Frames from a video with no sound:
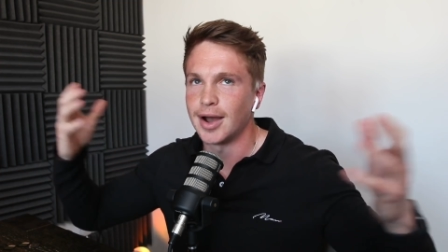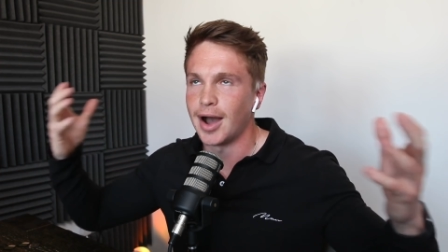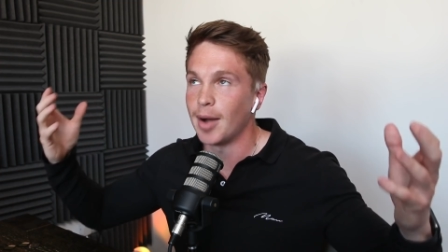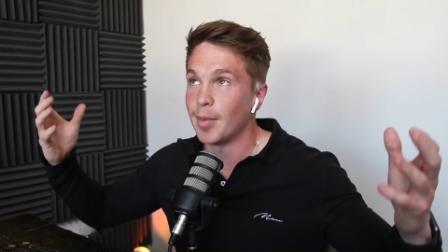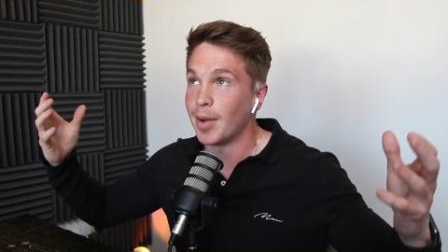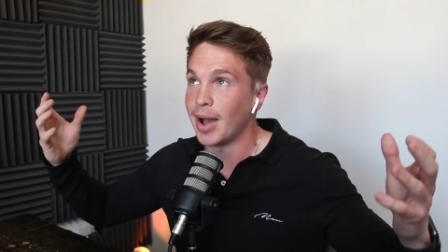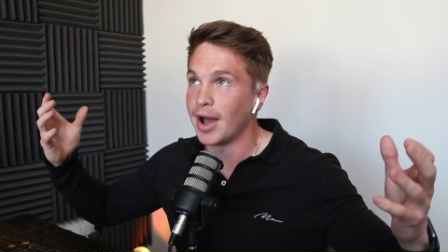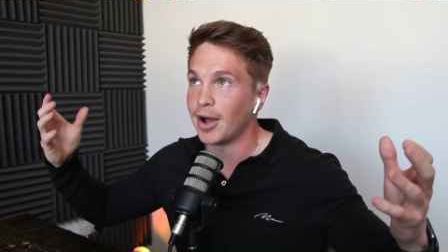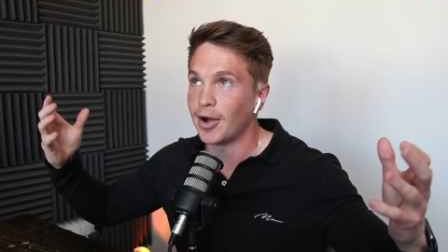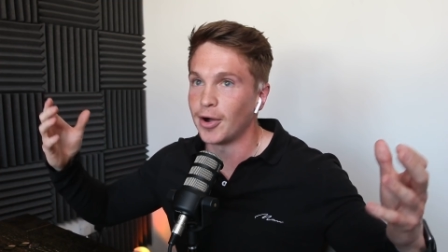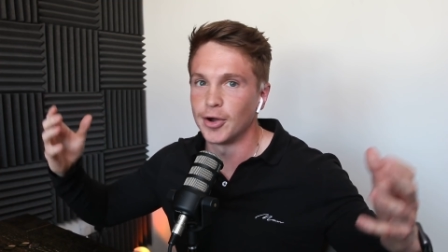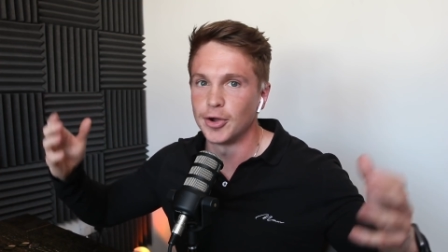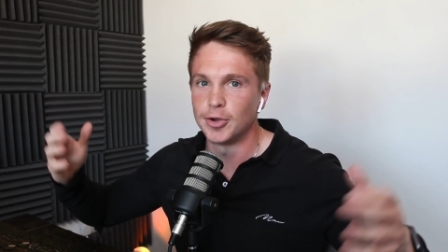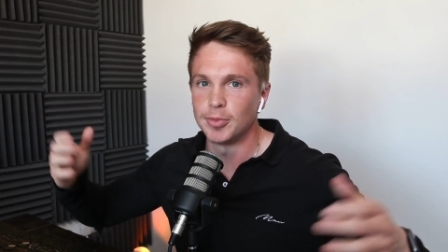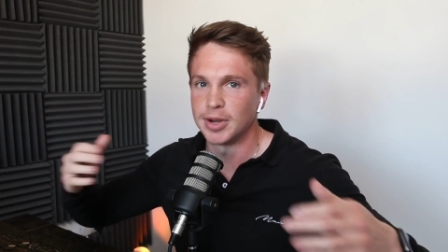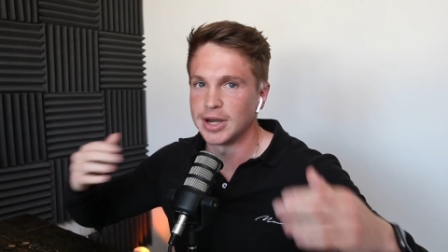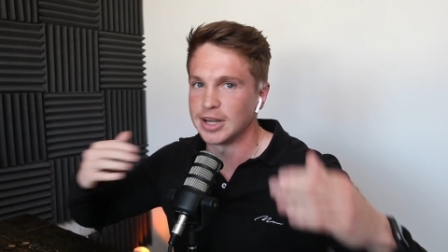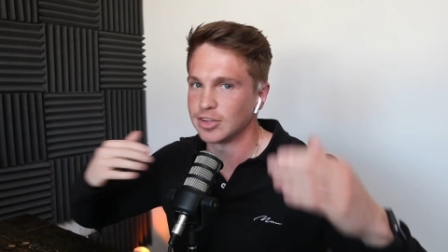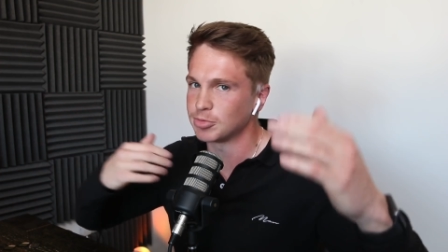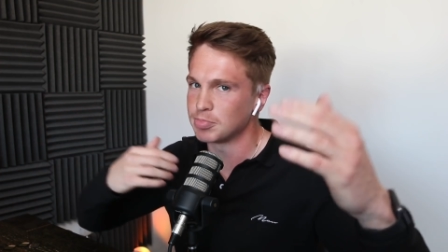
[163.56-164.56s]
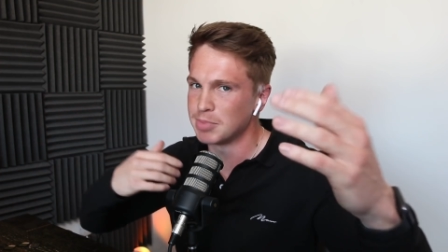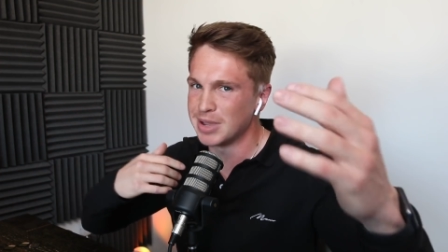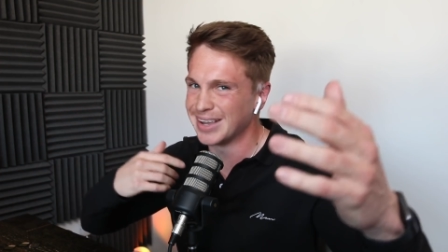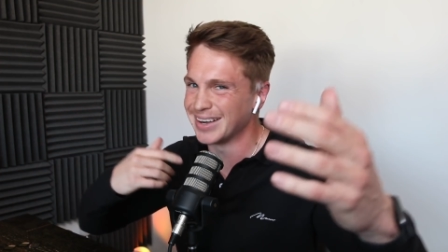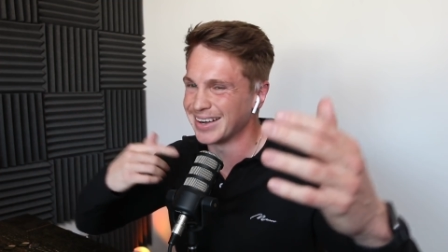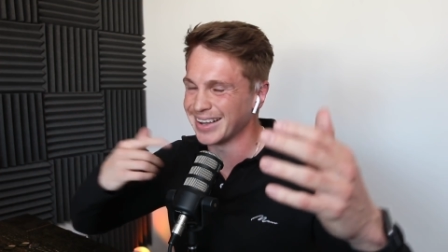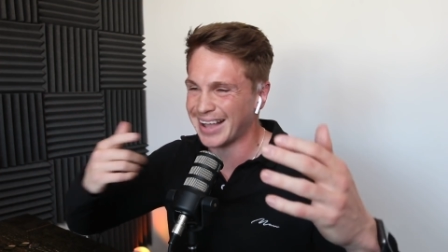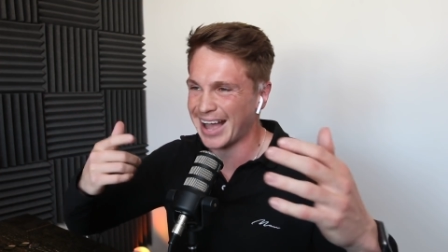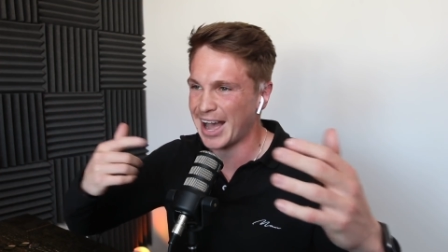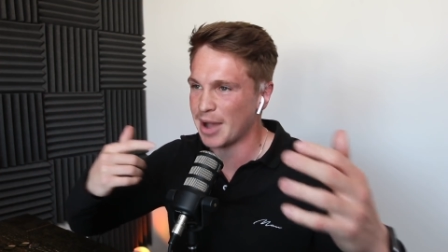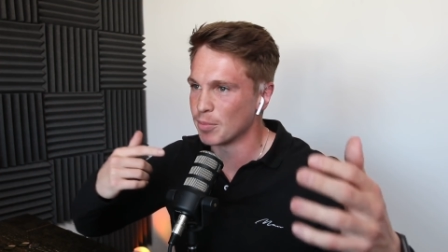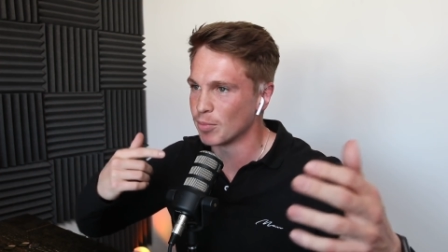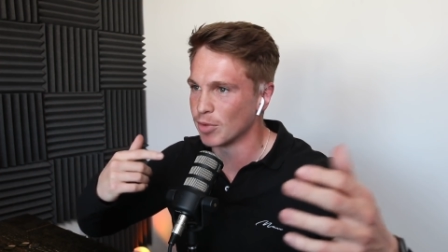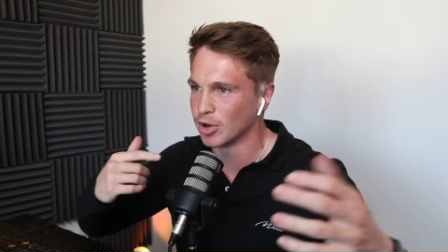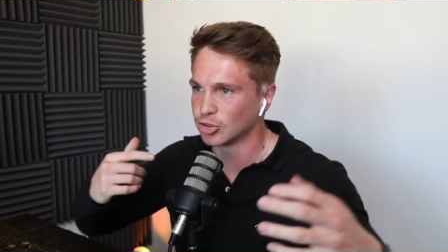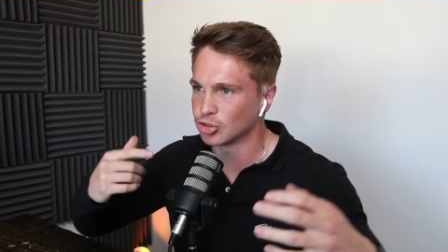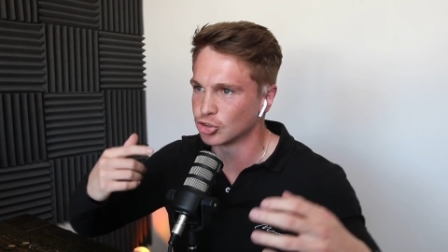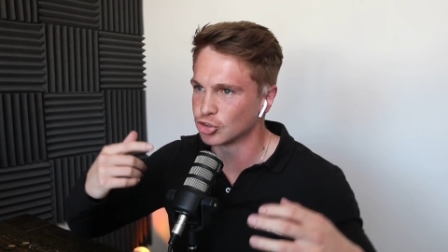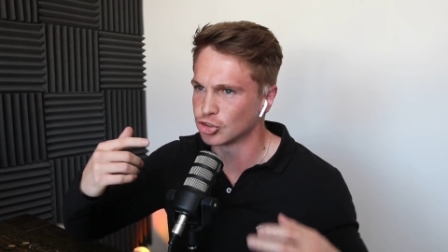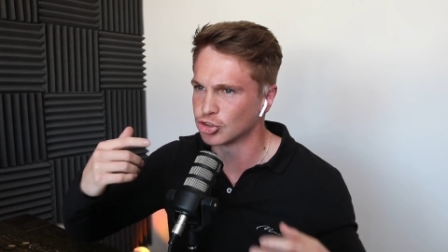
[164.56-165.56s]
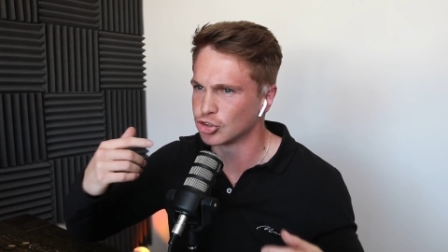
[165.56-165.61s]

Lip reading: I'm at home and it's me and the camera,